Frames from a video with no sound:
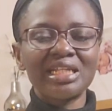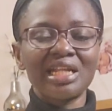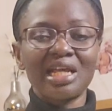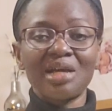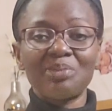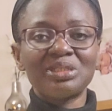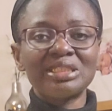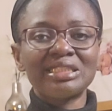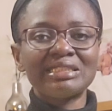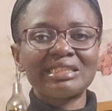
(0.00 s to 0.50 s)
and
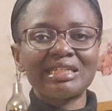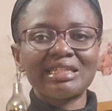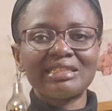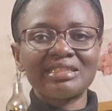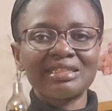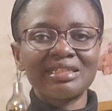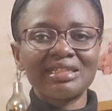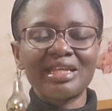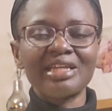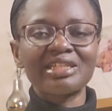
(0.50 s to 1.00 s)

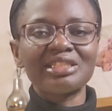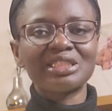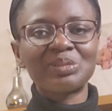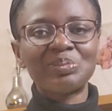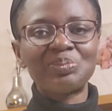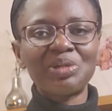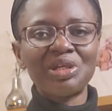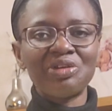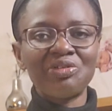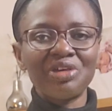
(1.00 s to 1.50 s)
upsetting
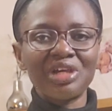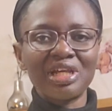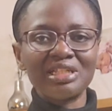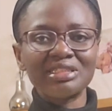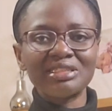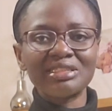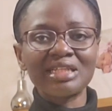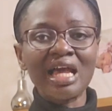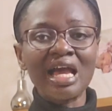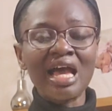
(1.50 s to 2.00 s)

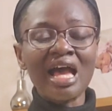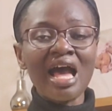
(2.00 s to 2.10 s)
experience,